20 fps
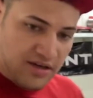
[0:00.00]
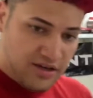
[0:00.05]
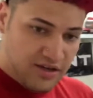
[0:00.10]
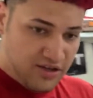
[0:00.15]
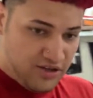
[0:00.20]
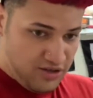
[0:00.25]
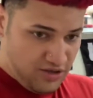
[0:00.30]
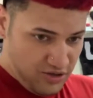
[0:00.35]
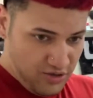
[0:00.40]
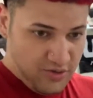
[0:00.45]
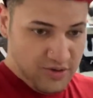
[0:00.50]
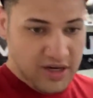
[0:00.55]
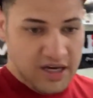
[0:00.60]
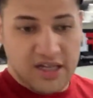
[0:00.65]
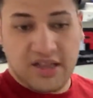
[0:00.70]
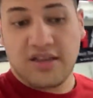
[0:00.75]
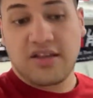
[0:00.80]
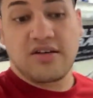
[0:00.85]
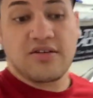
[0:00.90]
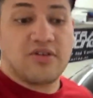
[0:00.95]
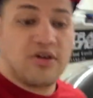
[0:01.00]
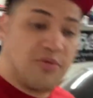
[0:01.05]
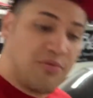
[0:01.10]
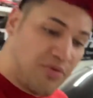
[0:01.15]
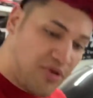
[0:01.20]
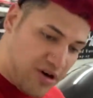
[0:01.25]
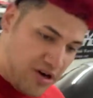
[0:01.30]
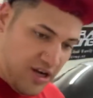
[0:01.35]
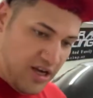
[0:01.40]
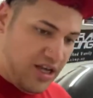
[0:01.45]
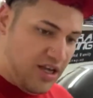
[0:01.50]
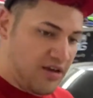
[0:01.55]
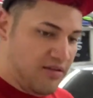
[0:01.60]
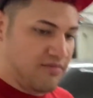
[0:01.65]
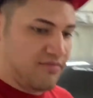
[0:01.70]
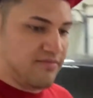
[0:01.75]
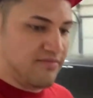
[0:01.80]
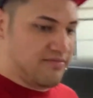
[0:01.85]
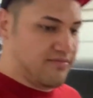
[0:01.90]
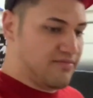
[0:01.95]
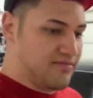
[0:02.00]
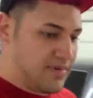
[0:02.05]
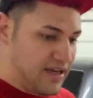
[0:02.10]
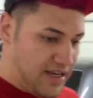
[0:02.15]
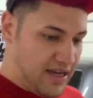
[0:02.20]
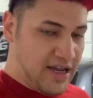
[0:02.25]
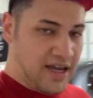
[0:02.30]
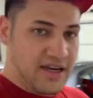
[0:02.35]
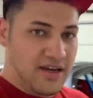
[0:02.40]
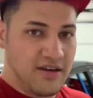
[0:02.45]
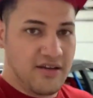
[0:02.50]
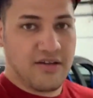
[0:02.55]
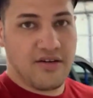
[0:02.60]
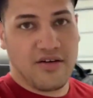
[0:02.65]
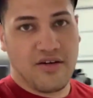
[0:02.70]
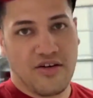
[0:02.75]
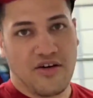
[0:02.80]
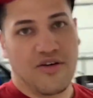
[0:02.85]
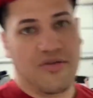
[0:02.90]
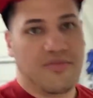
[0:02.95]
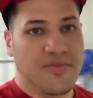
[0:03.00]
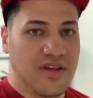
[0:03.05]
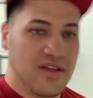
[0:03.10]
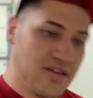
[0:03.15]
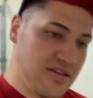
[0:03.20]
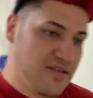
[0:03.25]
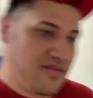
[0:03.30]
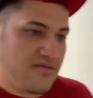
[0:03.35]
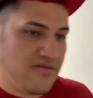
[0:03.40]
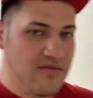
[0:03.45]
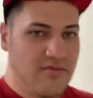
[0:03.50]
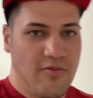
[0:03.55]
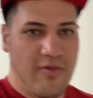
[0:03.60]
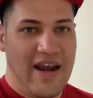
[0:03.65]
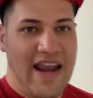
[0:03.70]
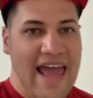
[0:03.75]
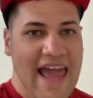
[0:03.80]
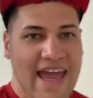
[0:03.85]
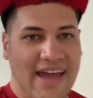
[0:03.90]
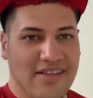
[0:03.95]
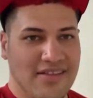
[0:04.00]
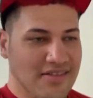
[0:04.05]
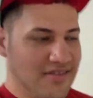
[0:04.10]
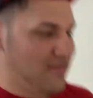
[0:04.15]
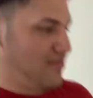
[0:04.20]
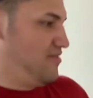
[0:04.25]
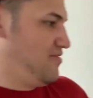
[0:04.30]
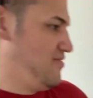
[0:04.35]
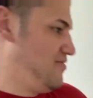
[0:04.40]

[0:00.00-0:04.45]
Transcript: you guys need to go party. And I need to go home and just relax.